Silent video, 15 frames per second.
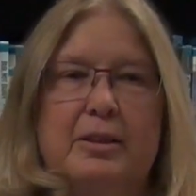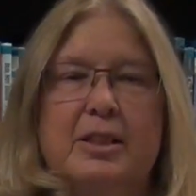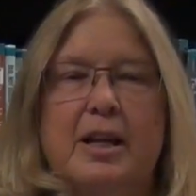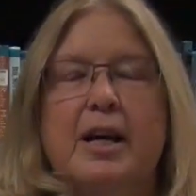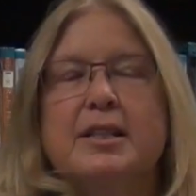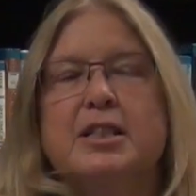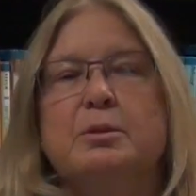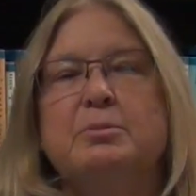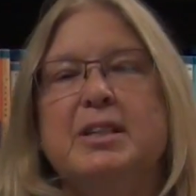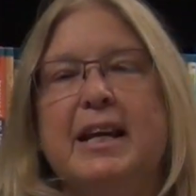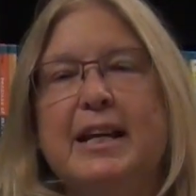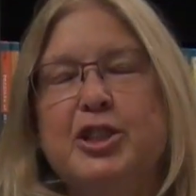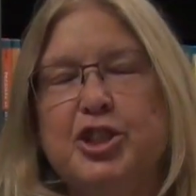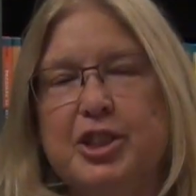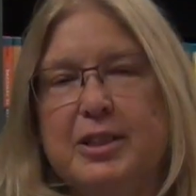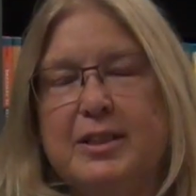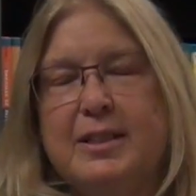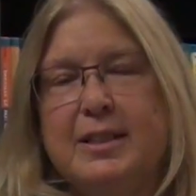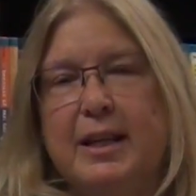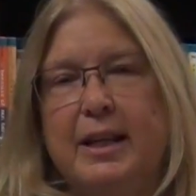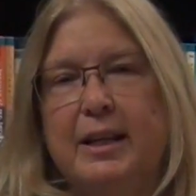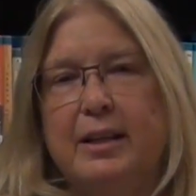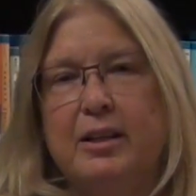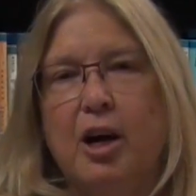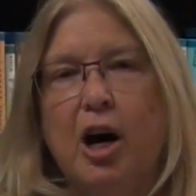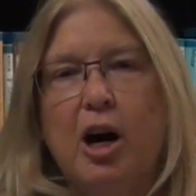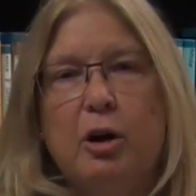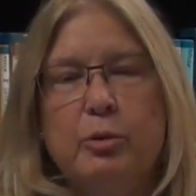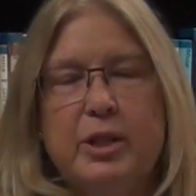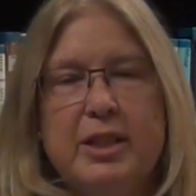customs agents, and
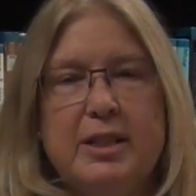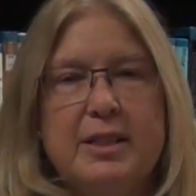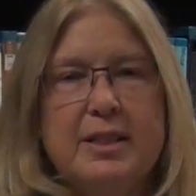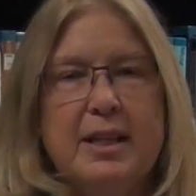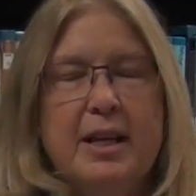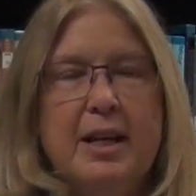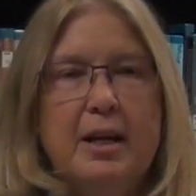always,